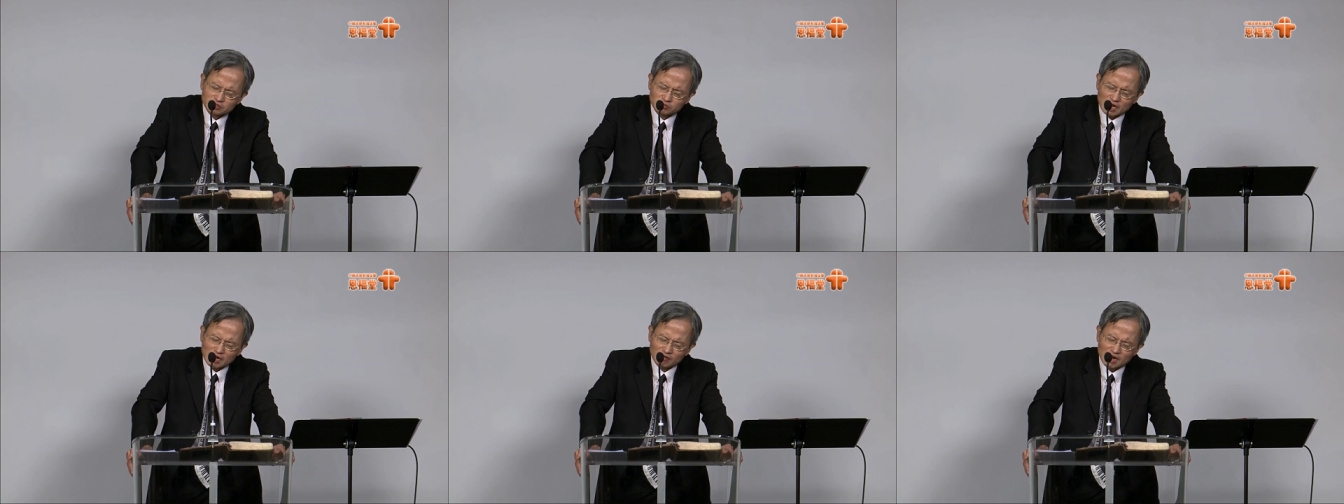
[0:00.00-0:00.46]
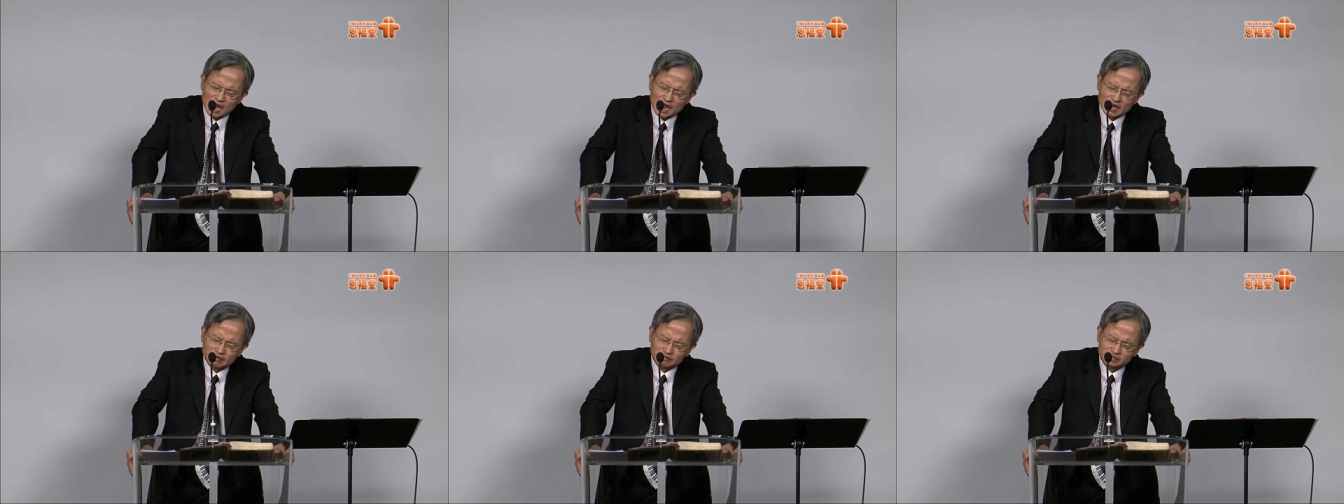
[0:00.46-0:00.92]
to our
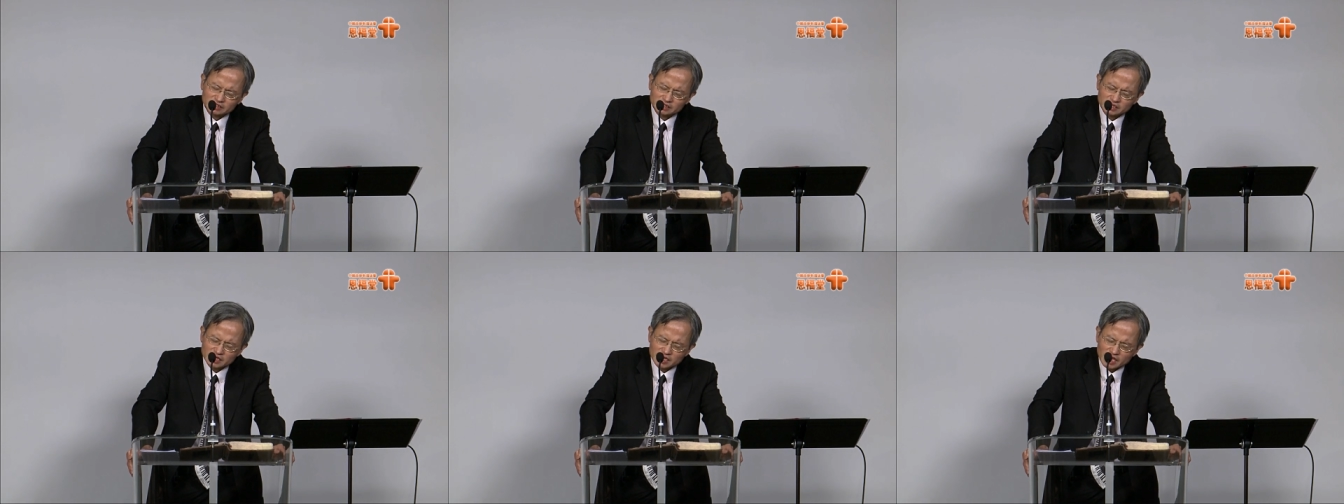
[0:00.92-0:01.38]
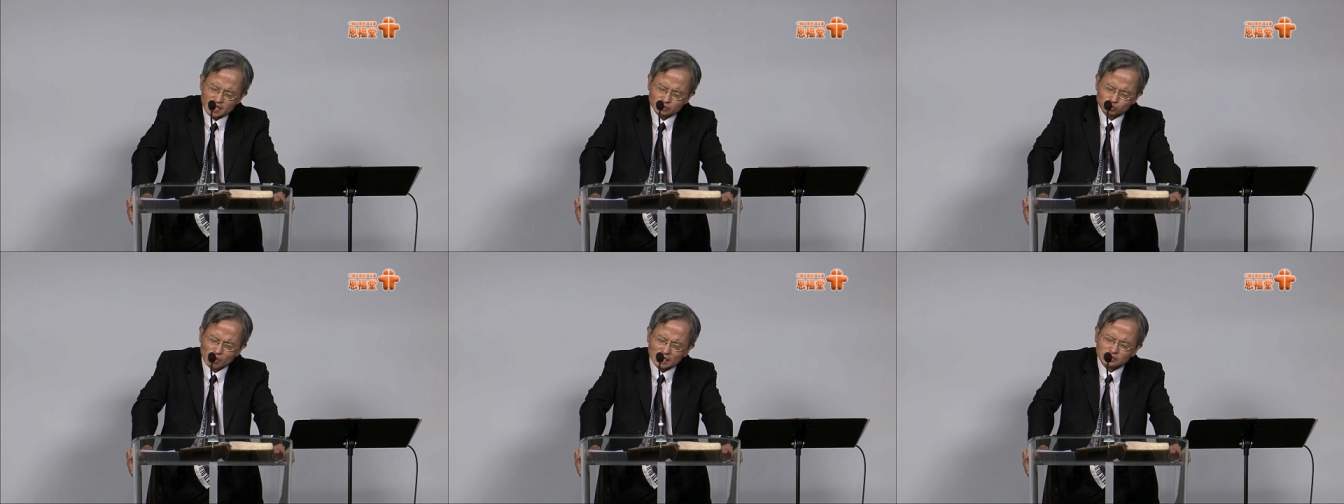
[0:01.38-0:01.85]
lives and
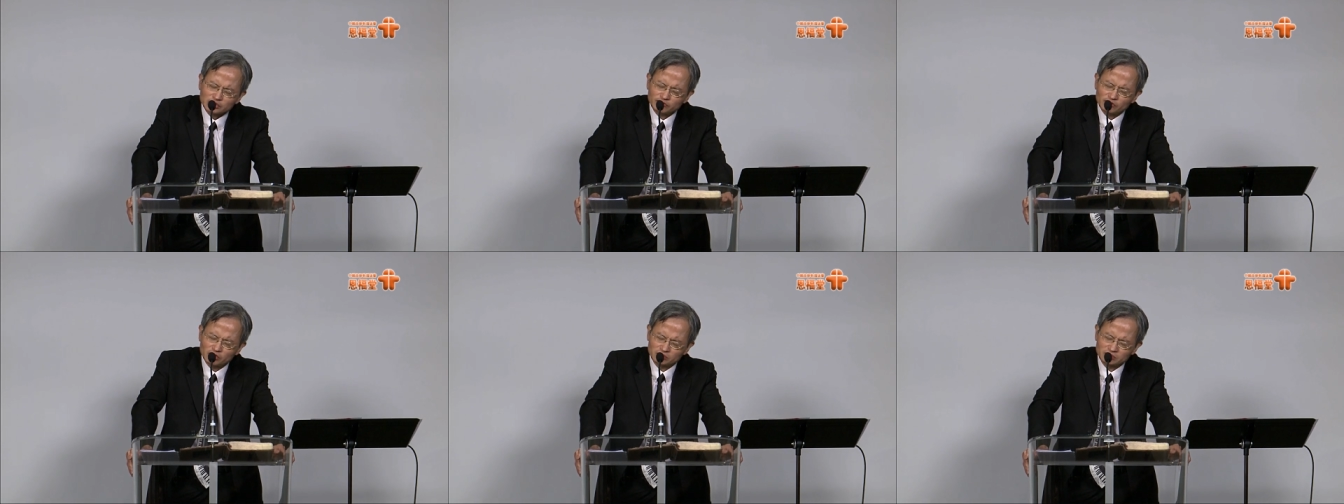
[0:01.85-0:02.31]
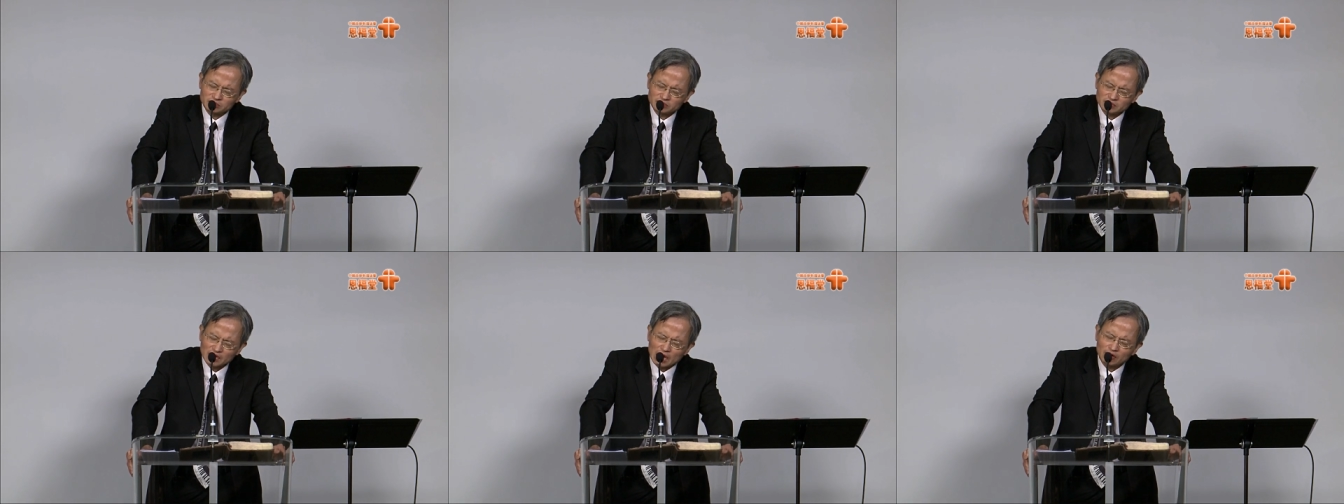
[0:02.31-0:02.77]
transform
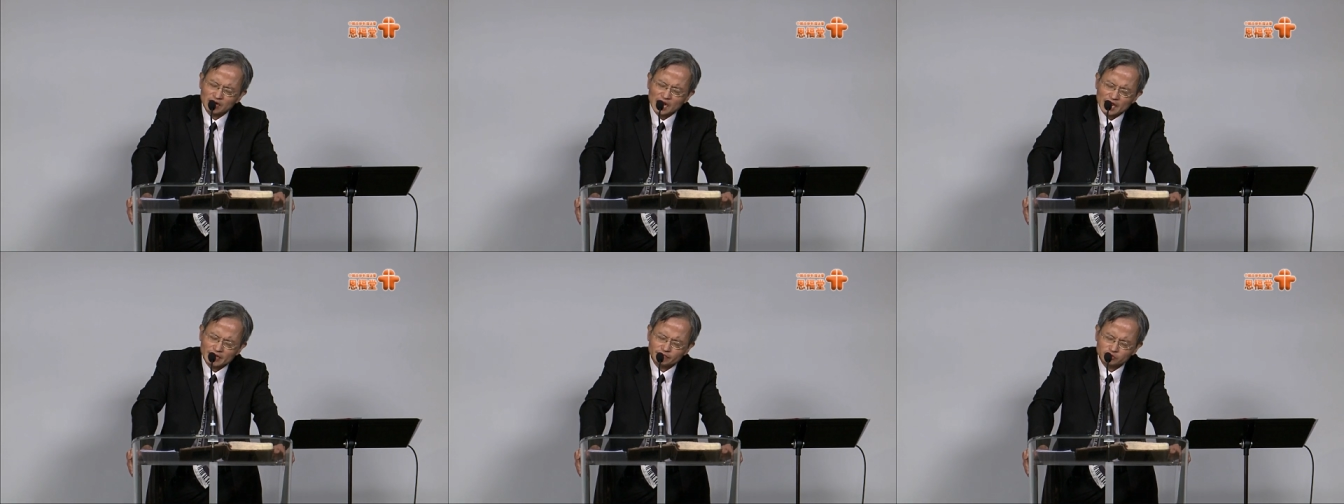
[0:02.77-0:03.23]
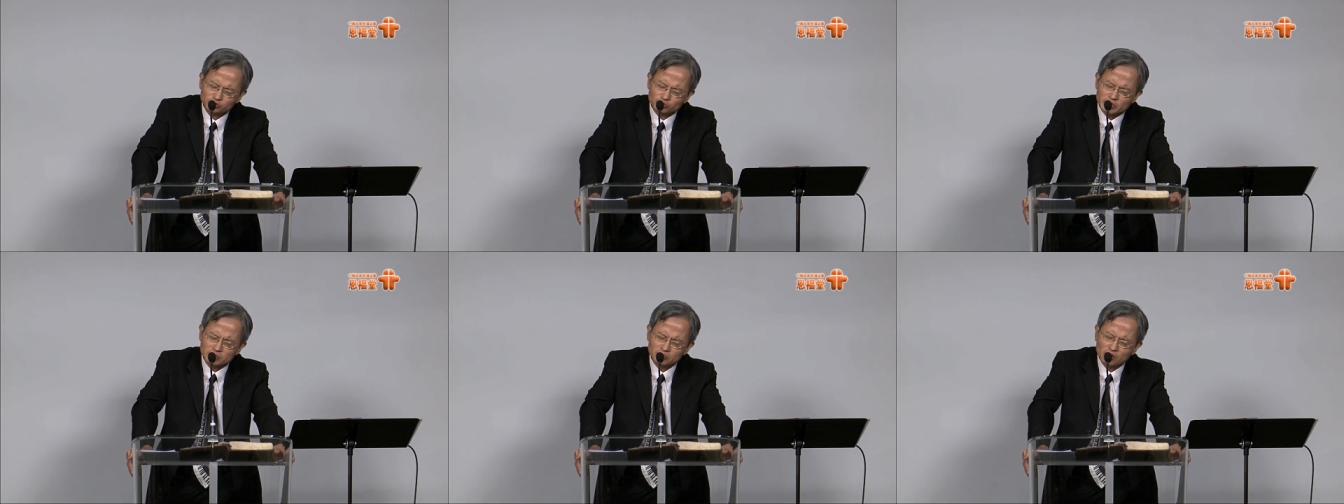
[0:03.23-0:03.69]
our life to
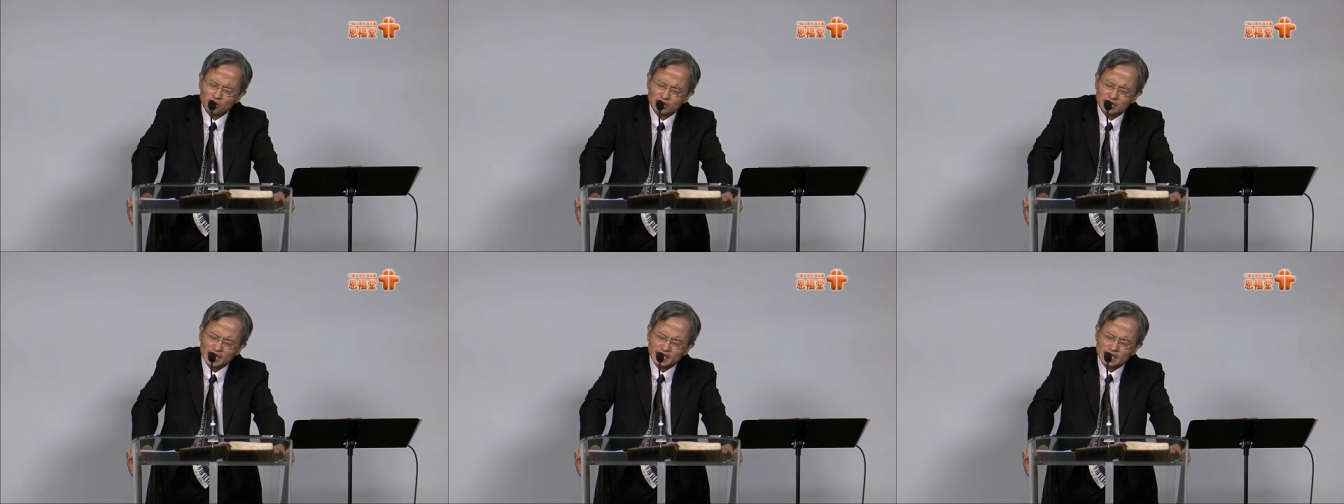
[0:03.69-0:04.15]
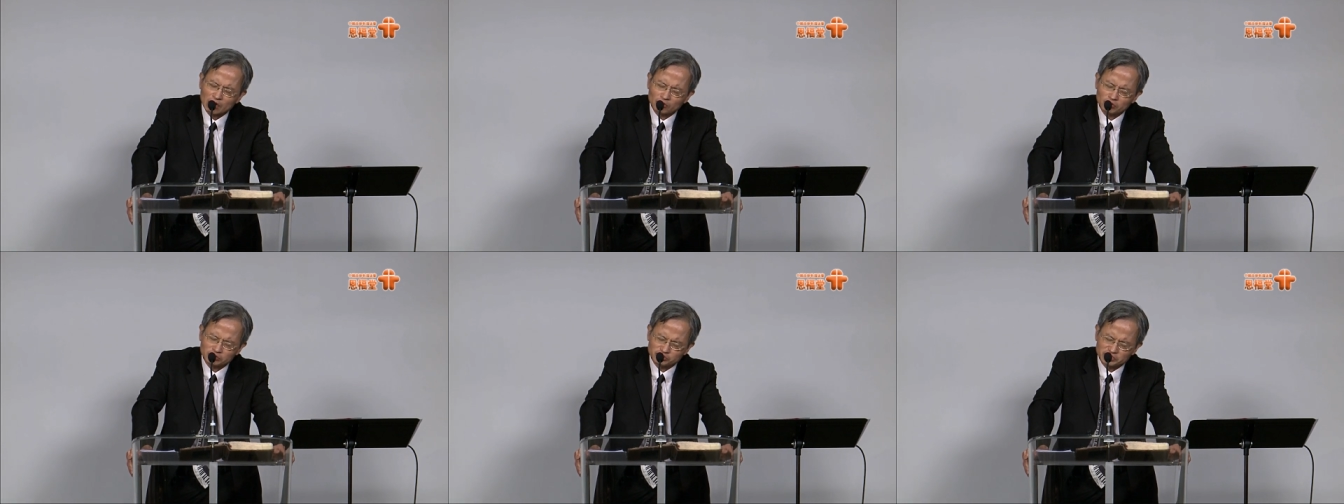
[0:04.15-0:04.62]
be more like our
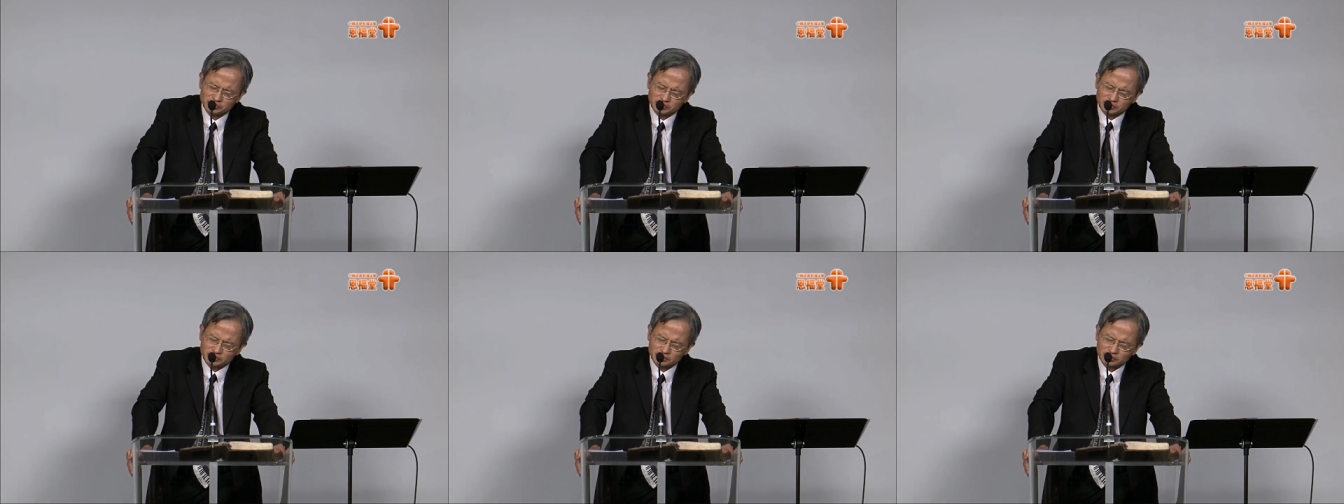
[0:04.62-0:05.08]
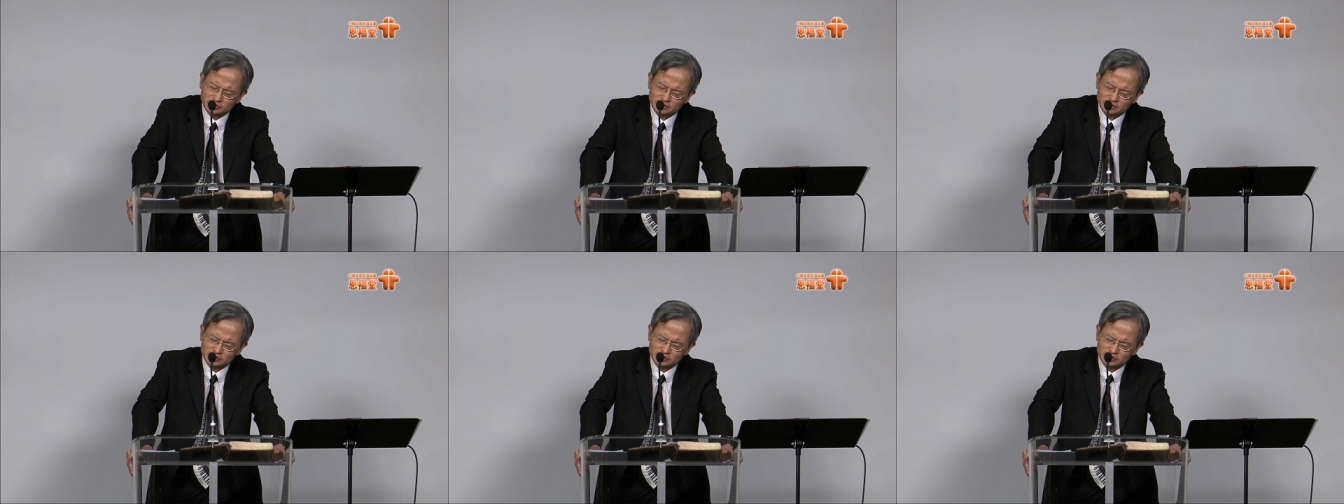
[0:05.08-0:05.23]
Lord Jesus.